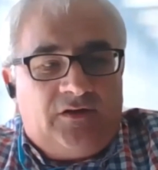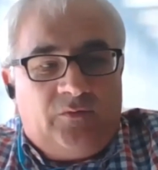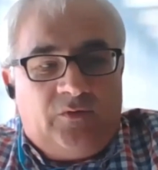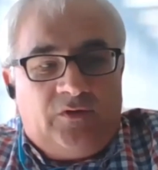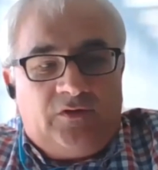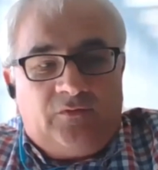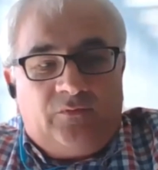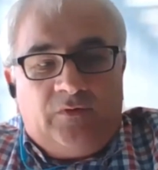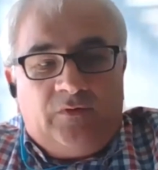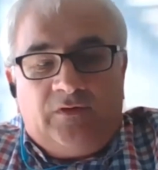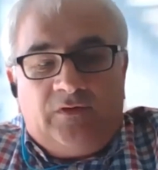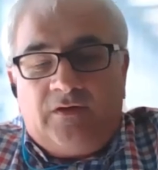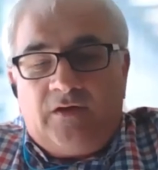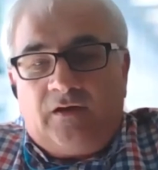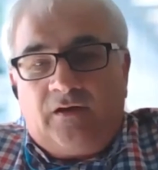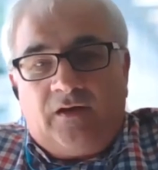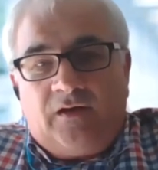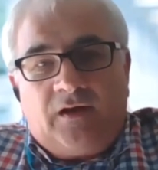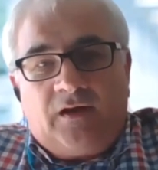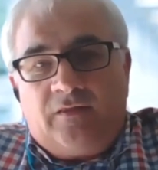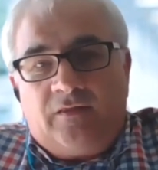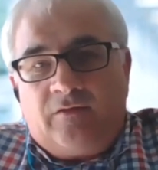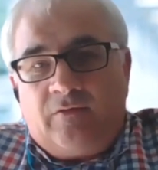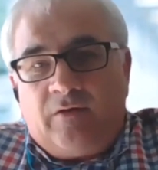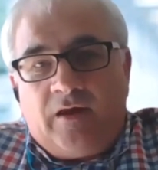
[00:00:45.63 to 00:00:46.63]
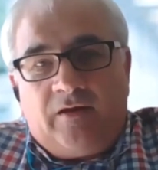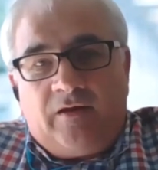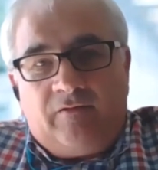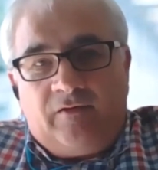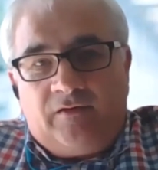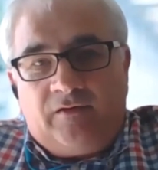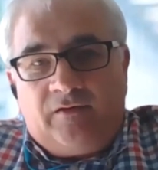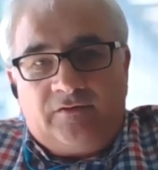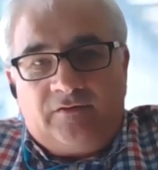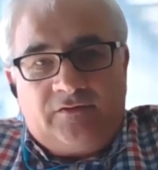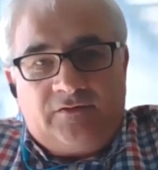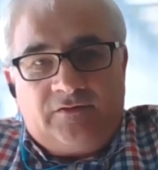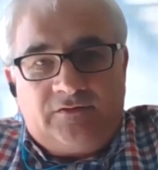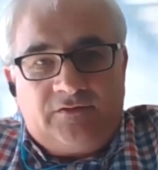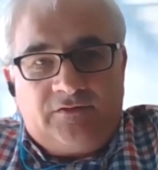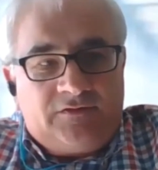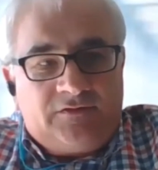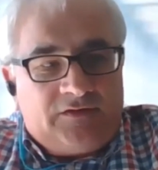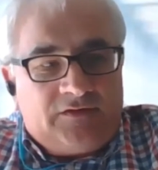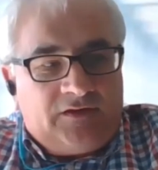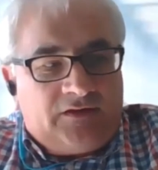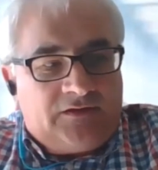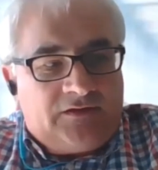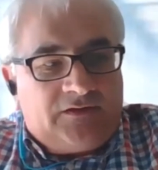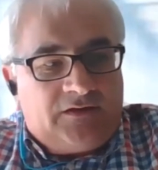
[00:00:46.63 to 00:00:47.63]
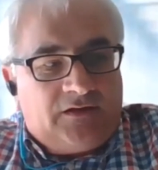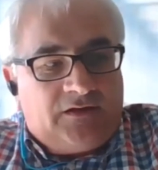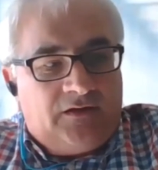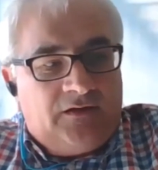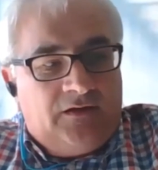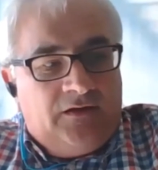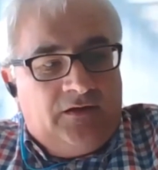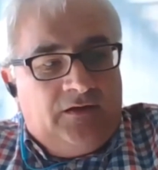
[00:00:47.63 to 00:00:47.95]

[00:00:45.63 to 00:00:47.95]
which we've done in other areas such as ticketing.